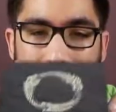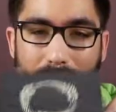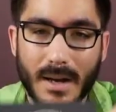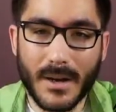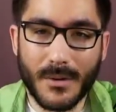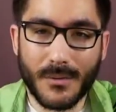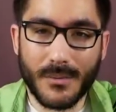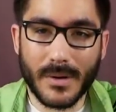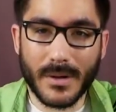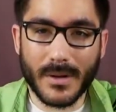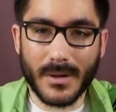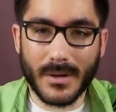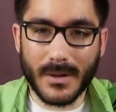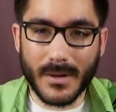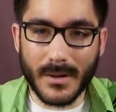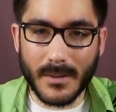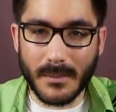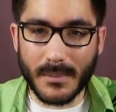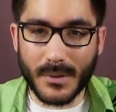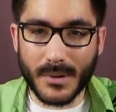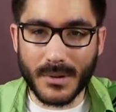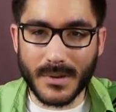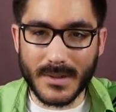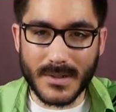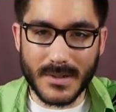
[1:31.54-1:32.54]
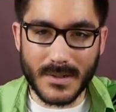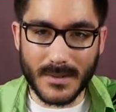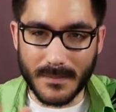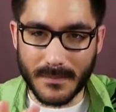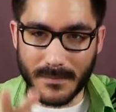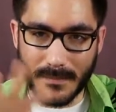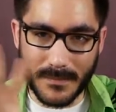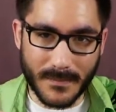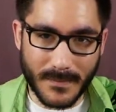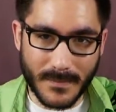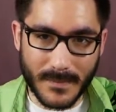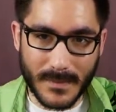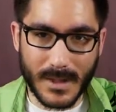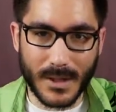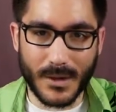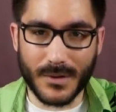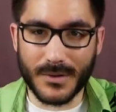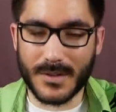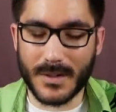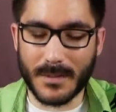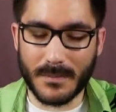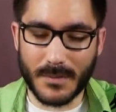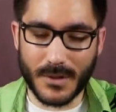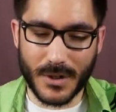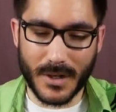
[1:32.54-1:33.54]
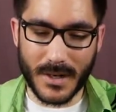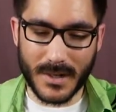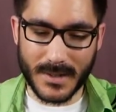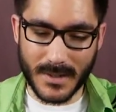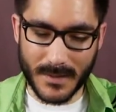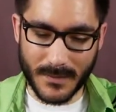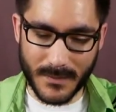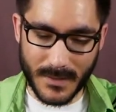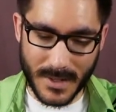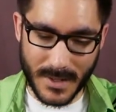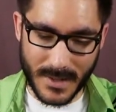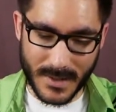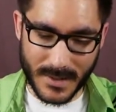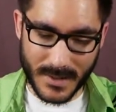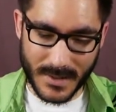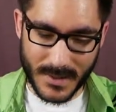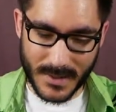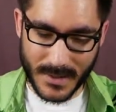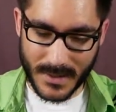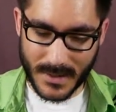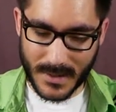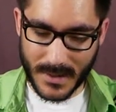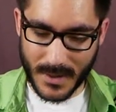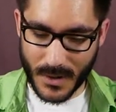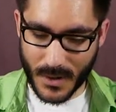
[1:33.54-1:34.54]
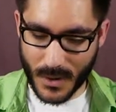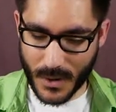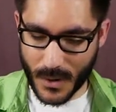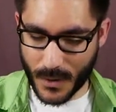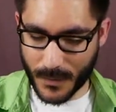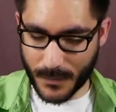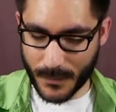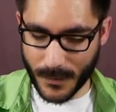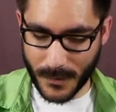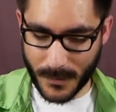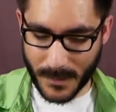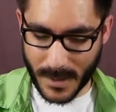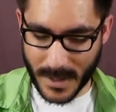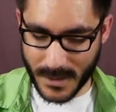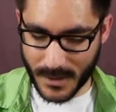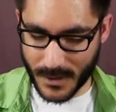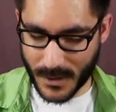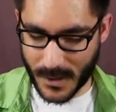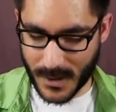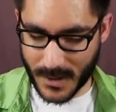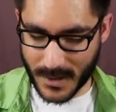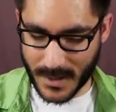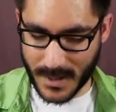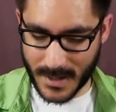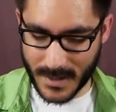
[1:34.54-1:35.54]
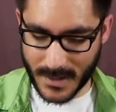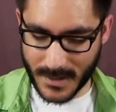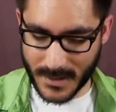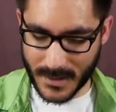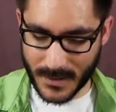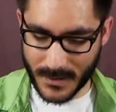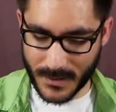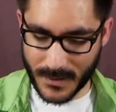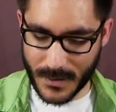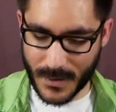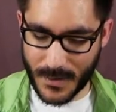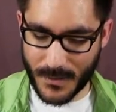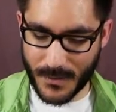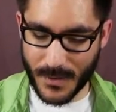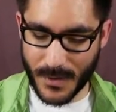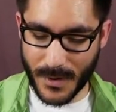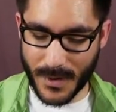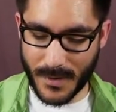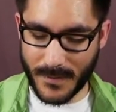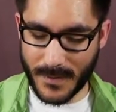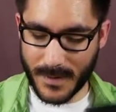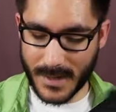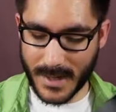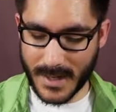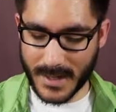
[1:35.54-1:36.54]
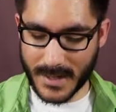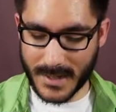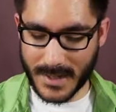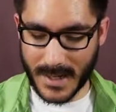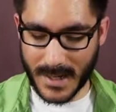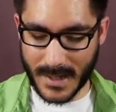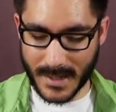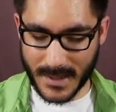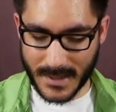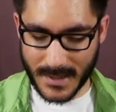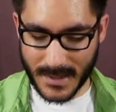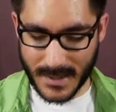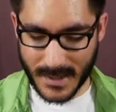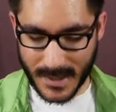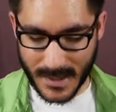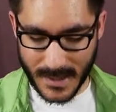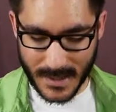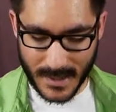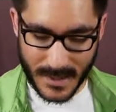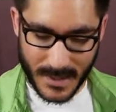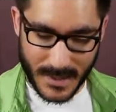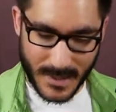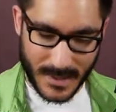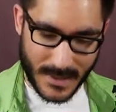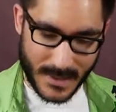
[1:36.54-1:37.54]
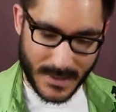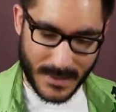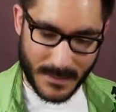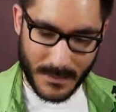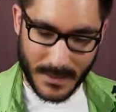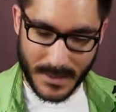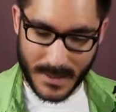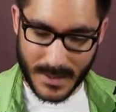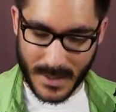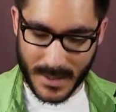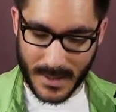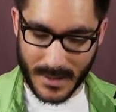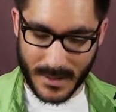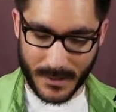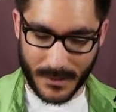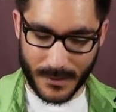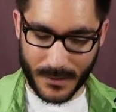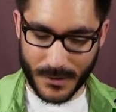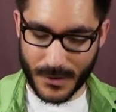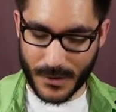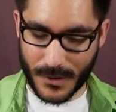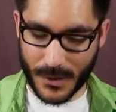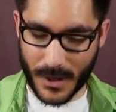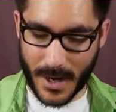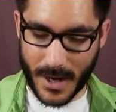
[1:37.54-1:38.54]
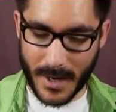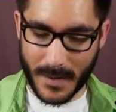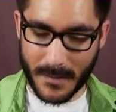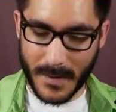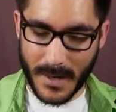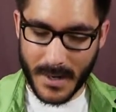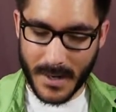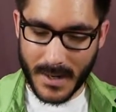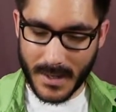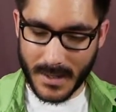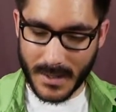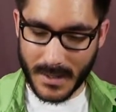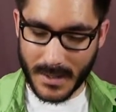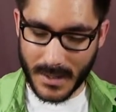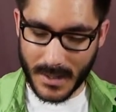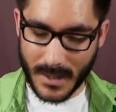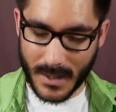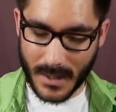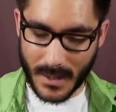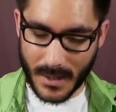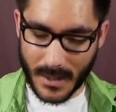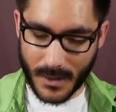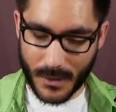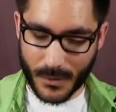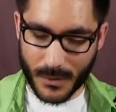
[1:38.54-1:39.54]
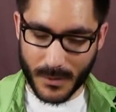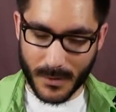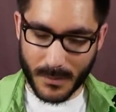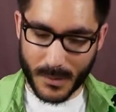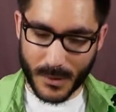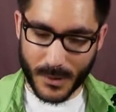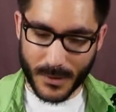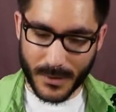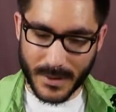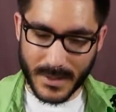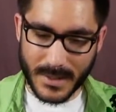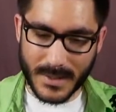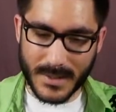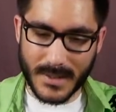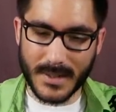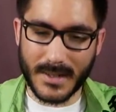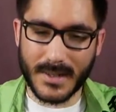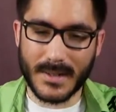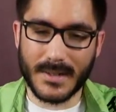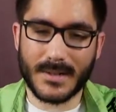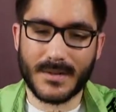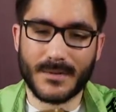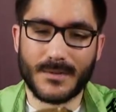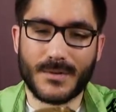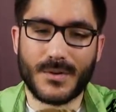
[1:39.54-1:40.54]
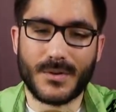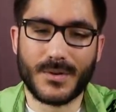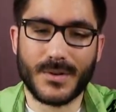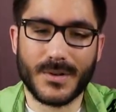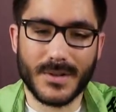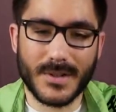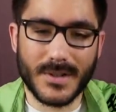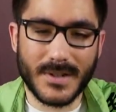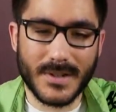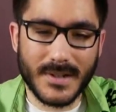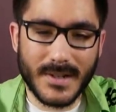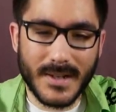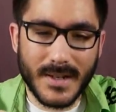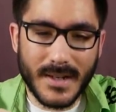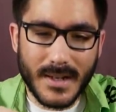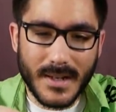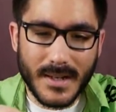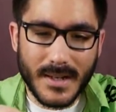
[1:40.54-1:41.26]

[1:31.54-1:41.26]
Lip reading: I will put some close-up shots of this over my talking, so don't worry if you guys can't see it in this particular shot. The Ouroboros is, of course,